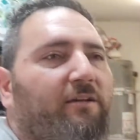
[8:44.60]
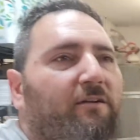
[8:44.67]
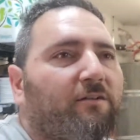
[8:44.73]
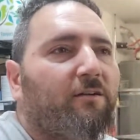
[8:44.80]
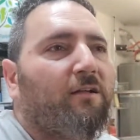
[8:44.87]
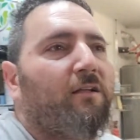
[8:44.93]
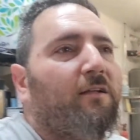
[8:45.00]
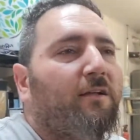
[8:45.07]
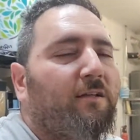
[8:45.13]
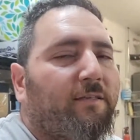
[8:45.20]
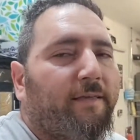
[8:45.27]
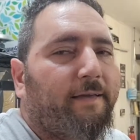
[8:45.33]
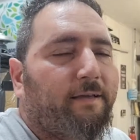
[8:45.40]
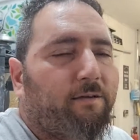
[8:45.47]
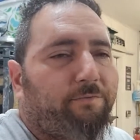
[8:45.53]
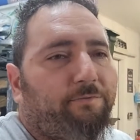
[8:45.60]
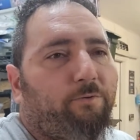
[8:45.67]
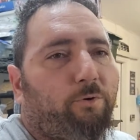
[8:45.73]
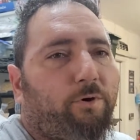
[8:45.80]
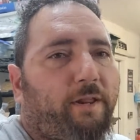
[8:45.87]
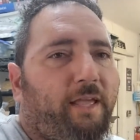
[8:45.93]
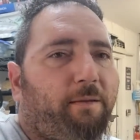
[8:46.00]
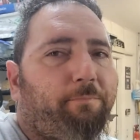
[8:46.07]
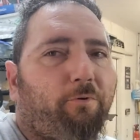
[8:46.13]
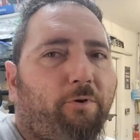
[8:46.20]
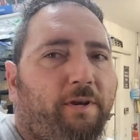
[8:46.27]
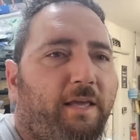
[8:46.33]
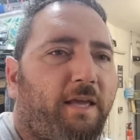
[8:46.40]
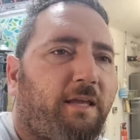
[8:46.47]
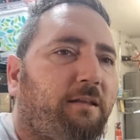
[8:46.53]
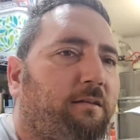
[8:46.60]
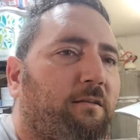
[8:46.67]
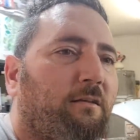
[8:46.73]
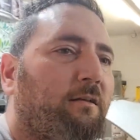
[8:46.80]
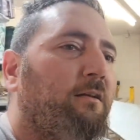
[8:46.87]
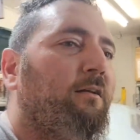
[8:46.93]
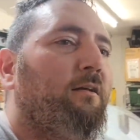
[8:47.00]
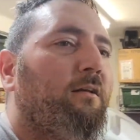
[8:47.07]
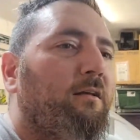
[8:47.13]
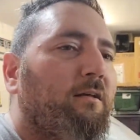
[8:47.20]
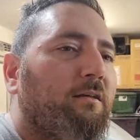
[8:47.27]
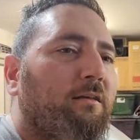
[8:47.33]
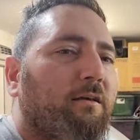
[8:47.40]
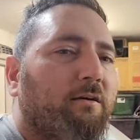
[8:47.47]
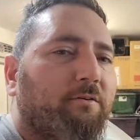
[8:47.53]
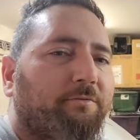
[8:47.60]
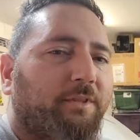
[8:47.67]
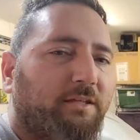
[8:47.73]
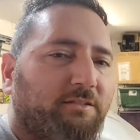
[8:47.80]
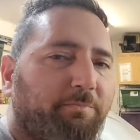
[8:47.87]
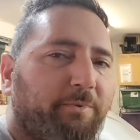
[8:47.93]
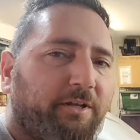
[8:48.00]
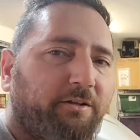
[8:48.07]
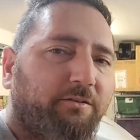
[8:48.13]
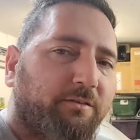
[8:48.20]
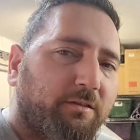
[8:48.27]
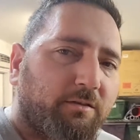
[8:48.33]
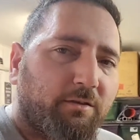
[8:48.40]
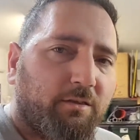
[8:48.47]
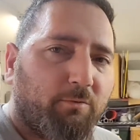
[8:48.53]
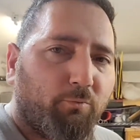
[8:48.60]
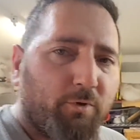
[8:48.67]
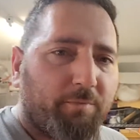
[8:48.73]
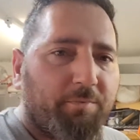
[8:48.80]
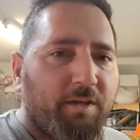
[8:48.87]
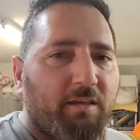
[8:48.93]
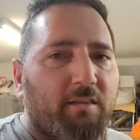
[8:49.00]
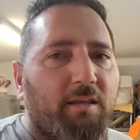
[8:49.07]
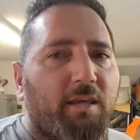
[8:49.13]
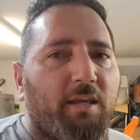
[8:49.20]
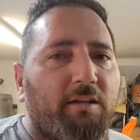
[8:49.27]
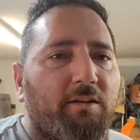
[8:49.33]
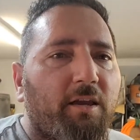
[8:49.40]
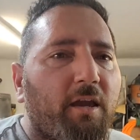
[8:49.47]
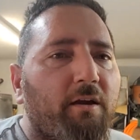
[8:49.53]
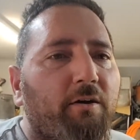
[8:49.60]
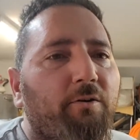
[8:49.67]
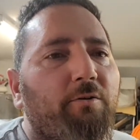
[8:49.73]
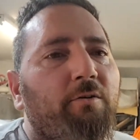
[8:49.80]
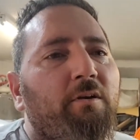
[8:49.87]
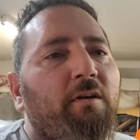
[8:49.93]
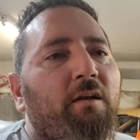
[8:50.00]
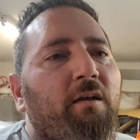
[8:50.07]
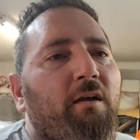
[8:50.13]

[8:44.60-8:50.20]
here, yeah, a Ford 8.8, that's built, would be the key to go.